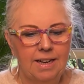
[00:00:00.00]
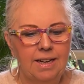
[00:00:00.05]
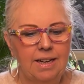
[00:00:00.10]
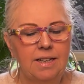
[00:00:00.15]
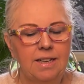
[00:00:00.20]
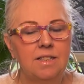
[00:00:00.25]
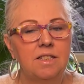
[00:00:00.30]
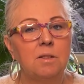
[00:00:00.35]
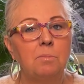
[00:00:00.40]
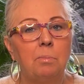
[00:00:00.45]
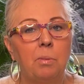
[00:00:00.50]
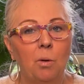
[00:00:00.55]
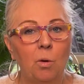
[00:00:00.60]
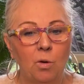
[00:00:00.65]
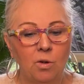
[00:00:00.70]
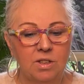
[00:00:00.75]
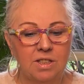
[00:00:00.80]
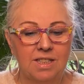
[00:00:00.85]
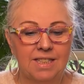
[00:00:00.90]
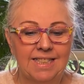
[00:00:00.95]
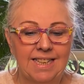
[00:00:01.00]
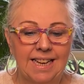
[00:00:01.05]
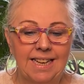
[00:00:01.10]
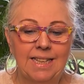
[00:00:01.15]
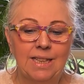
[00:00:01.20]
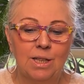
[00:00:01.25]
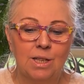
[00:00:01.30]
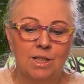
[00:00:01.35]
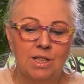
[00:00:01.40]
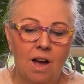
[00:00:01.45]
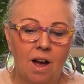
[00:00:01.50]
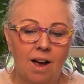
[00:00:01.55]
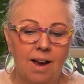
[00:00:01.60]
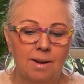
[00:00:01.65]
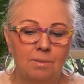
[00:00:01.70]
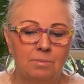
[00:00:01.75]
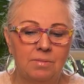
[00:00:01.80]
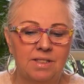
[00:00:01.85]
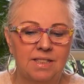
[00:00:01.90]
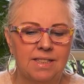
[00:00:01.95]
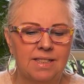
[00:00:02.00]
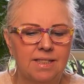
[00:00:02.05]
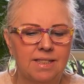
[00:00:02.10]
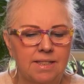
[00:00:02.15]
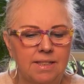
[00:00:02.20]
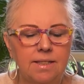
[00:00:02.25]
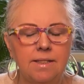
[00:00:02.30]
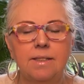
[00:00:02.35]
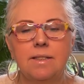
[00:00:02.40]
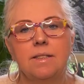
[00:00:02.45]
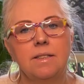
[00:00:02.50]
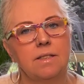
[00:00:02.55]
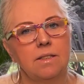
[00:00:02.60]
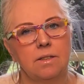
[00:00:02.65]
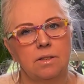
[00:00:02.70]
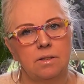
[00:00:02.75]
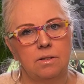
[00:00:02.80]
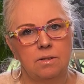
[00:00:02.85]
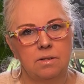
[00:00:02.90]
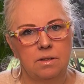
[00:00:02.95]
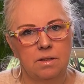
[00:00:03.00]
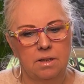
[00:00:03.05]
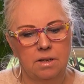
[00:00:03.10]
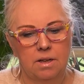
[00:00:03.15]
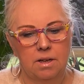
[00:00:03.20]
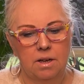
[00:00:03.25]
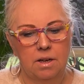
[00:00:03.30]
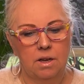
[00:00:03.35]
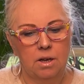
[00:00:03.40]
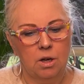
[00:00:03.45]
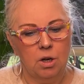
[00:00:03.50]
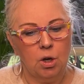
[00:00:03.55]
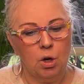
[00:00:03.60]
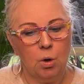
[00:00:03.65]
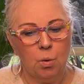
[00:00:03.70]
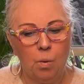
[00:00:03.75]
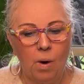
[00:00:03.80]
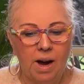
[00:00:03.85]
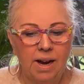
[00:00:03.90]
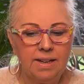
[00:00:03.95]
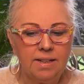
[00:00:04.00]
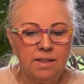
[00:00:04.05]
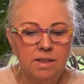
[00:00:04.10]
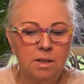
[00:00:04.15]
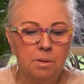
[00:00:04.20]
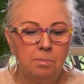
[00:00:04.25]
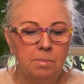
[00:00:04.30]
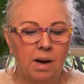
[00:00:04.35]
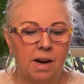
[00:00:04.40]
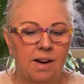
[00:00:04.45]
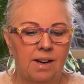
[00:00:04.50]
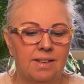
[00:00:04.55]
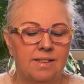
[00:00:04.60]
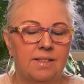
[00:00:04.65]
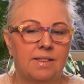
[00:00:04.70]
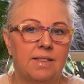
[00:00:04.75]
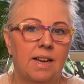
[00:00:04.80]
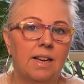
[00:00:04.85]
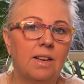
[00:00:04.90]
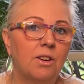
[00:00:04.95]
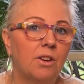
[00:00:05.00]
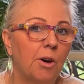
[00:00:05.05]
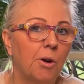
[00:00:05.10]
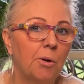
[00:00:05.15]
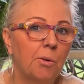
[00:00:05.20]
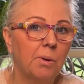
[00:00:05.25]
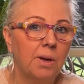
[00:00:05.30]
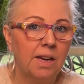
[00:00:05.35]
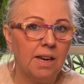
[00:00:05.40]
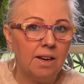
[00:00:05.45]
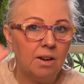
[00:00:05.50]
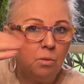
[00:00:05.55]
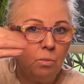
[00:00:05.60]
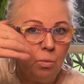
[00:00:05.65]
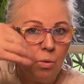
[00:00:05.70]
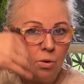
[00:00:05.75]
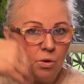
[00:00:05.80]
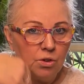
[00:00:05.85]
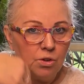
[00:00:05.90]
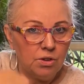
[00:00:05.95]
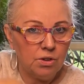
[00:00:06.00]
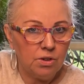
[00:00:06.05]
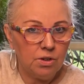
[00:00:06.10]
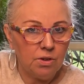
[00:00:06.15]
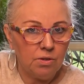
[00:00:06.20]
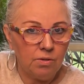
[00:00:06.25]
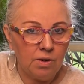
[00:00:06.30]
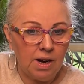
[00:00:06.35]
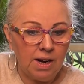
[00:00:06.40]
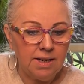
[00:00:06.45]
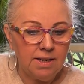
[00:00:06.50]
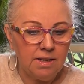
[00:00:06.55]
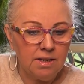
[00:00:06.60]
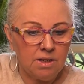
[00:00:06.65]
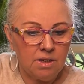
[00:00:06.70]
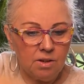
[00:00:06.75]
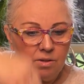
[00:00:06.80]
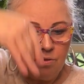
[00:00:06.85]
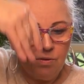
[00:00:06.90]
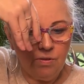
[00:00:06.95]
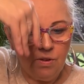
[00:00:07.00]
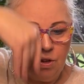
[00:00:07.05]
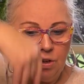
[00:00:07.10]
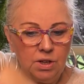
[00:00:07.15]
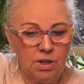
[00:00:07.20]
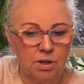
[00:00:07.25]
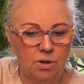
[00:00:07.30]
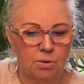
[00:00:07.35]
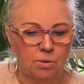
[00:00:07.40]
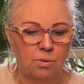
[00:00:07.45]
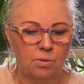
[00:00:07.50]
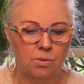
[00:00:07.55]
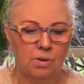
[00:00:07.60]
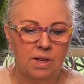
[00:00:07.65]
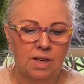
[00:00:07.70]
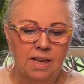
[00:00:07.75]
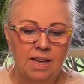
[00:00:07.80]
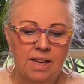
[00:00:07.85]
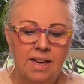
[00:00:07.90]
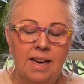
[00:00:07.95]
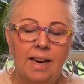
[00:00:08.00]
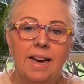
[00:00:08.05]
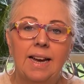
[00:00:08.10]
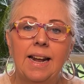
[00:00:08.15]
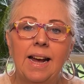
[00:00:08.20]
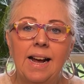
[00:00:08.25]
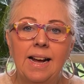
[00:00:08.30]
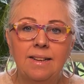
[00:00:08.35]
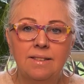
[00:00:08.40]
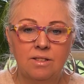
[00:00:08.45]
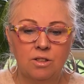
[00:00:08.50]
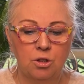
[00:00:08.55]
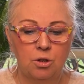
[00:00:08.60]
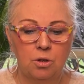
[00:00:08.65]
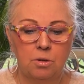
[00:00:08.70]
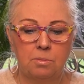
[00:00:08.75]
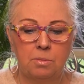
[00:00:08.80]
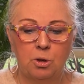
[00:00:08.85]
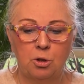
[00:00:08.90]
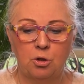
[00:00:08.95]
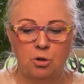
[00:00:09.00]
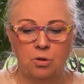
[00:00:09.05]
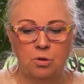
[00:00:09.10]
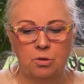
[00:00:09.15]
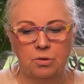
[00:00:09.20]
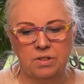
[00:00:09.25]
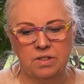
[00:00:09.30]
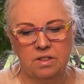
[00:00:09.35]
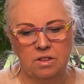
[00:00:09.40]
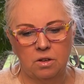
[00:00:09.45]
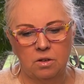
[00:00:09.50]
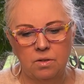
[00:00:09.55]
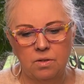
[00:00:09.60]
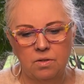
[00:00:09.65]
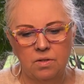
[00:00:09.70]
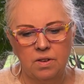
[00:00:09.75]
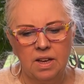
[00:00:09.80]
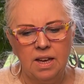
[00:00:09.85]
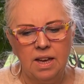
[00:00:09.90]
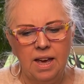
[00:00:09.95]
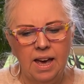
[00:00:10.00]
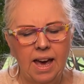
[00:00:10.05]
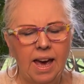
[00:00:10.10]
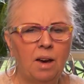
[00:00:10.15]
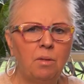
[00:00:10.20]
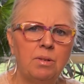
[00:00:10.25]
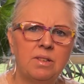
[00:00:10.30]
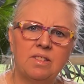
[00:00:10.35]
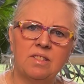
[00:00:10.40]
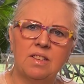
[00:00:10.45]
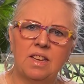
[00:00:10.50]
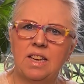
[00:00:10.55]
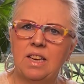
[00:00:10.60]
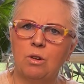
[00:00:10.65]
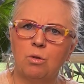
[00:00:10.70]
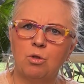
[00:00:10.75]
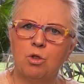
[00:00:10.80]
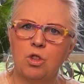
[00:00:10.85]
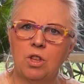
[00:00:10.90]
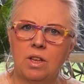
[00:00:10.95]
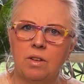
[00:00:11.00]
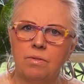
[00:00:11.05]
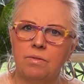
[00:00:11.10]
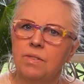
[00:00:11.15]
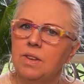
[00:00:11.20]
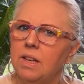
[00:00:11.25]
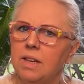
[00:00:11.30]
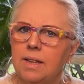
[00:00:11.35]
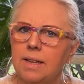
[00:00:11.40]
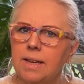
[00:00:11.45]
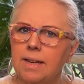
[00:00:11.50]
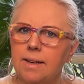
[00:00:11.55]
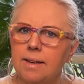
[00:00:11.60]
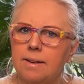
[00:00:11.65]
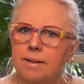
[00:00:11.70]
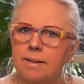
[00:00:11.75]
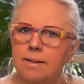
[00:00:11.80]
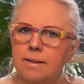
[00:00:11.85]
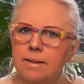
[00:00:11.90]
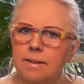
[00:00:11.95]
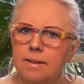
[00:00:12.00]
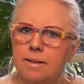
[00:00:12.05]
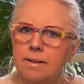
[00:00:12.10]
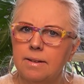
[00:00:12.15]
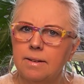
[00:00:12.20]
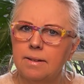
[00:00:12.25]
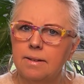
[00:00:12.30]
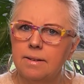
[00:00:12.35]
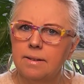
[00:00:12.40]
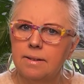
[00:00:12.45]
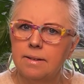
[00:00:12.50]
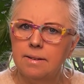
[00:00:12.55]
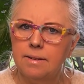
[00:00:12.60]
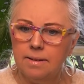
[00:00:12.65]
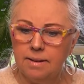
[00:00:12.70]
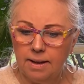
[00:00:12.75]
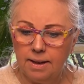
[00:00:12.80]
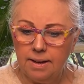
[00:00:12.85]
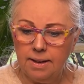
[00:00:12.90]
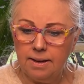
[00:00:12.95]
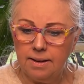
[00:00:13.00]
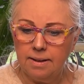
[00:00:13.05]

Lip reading: It's important to take the time to sit still, quieten the mind and go inward, right? Vertical, and ask your emotional self, how is he or she feeling? Yeah?